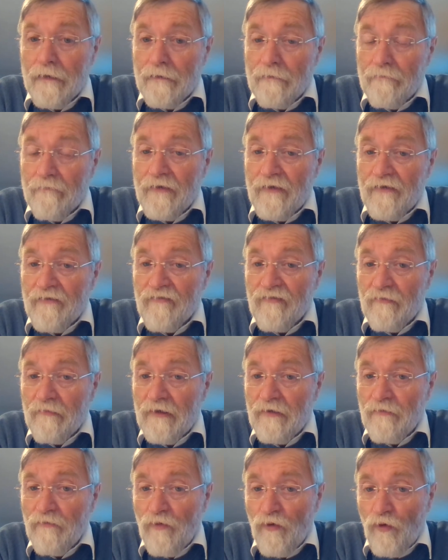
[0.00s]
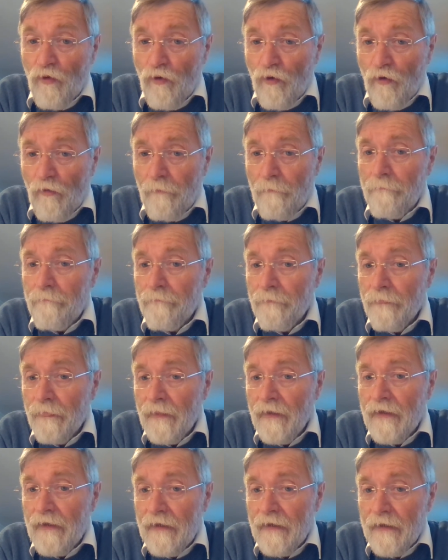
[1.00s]
Reasonably warm.
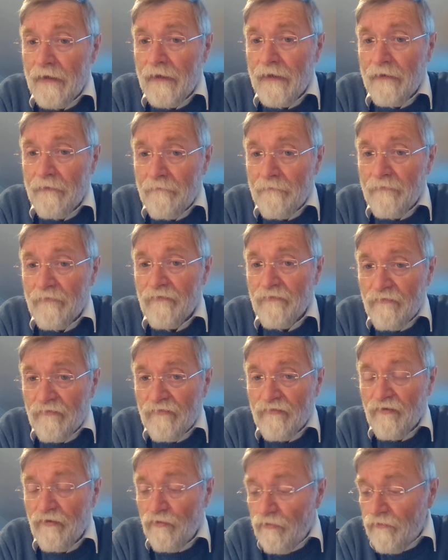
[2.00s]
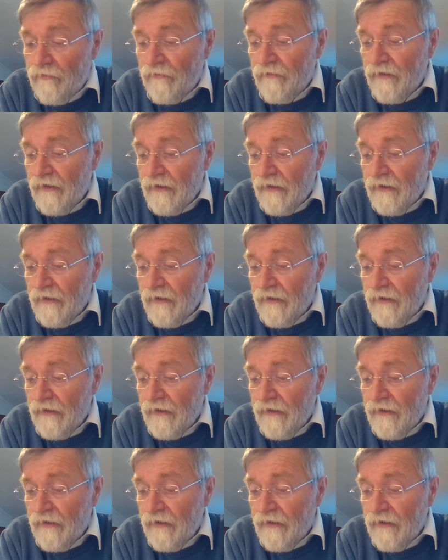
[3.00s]
Was good.